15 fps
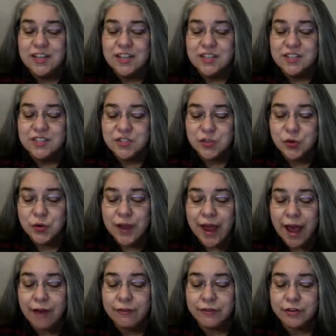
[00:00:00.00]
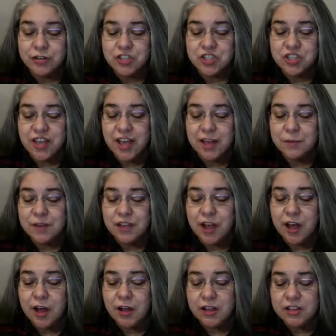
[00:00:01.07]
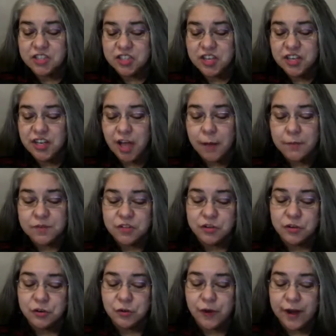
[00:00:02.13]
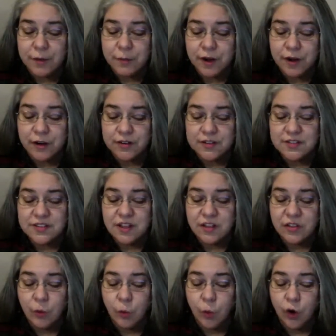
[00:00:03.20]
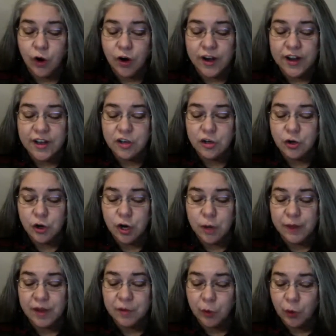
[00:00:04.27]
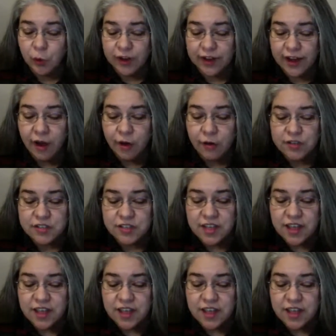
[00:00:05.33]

Soon after she had come to her grandparents, the war in Europe had broken out,